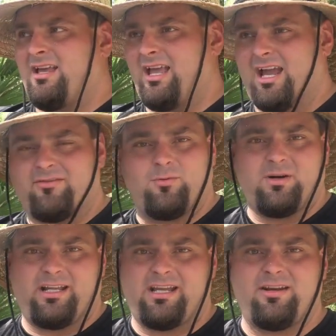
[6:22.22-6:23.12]
everyone
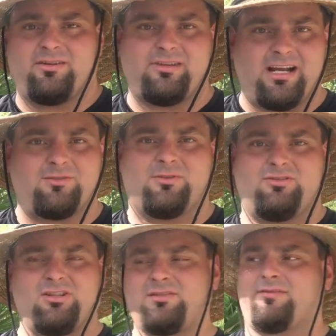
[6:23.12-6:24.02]
at Gator Trax was
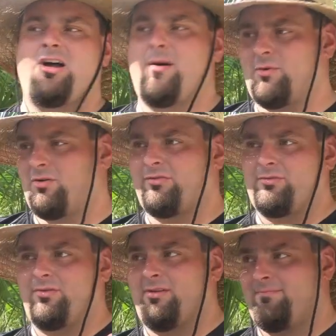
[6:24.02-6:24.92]
just phenomenal through
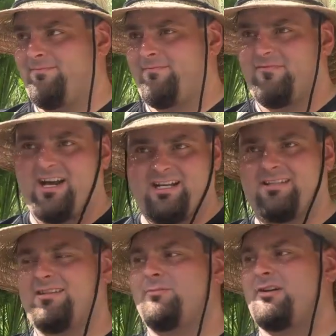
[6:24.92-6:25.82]
the
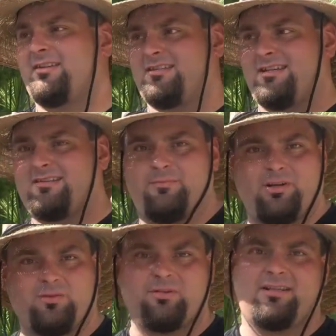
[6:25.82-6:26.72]
financing process, the
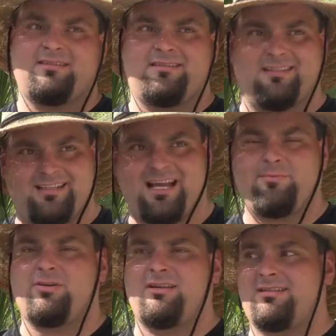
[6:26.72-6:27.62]
build process, design
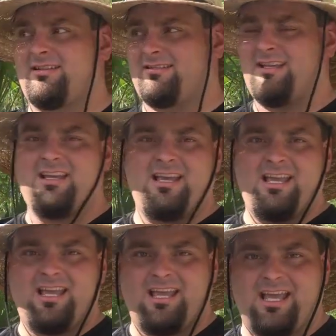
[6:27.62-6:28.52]
process.
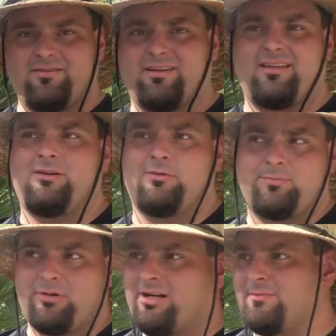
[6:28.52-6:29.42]
Everything was
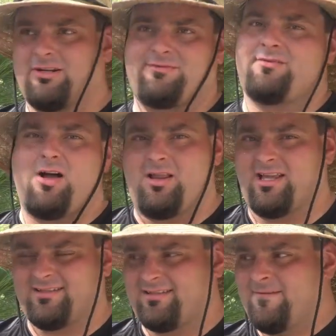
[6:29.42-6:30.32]
pretty much
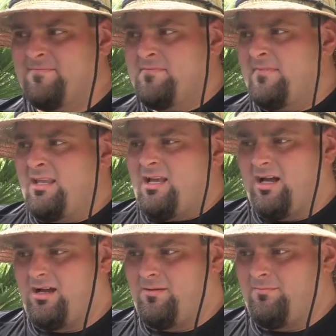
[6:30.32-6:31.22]
flawless.
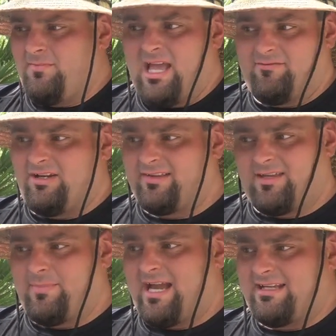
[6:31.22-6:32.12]
Have nothing
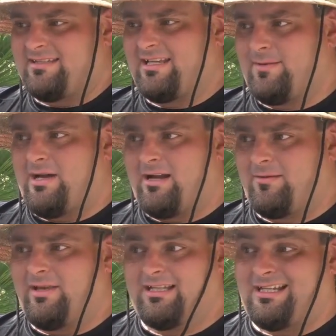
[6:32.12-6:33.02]
bad to say about
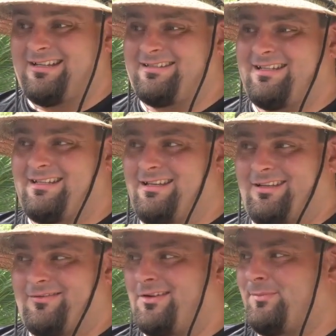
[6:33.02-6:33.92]
them. And like I said,
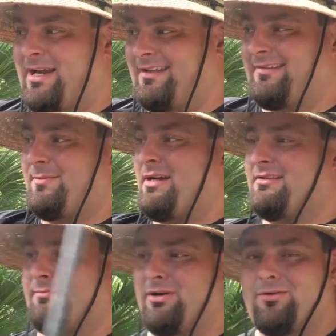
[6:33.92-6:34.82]
as far as bad to say about
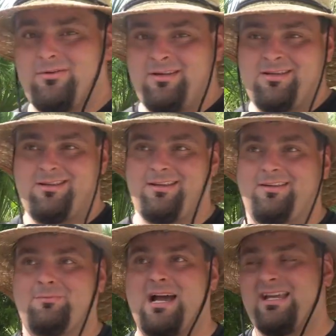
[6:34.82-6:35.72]
the boat, is
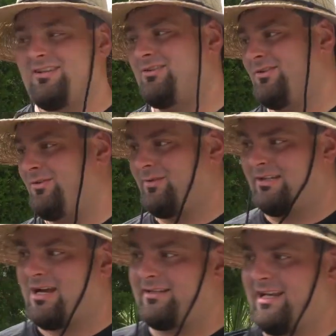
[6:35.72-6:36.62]
my issue with
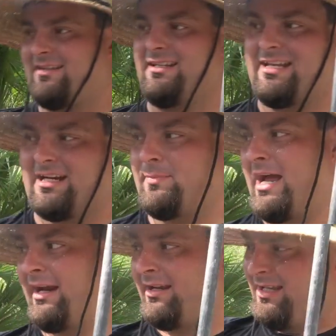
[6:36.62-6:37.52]
not taking the deck back